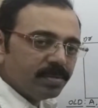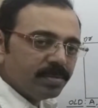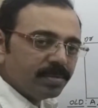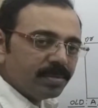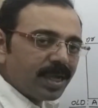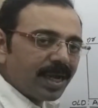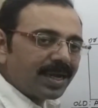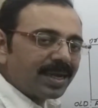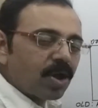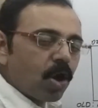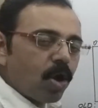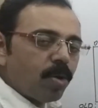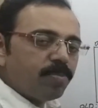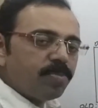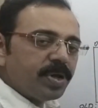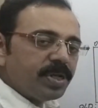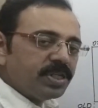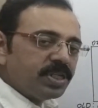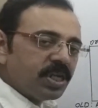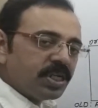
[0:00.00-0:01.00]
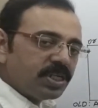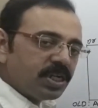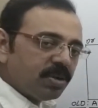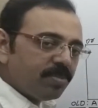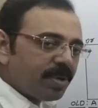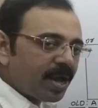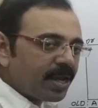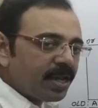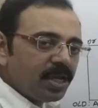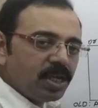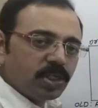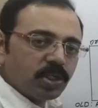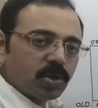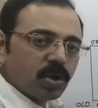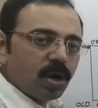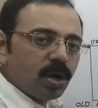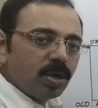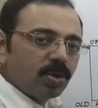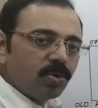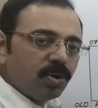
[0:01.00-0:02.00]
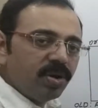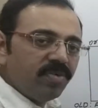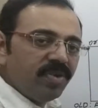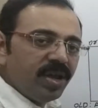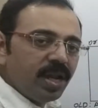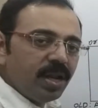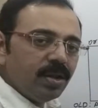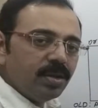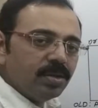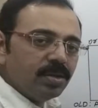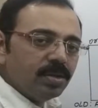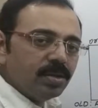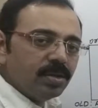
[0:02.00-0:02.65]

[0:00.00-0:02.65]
That compensation money is called goodwill.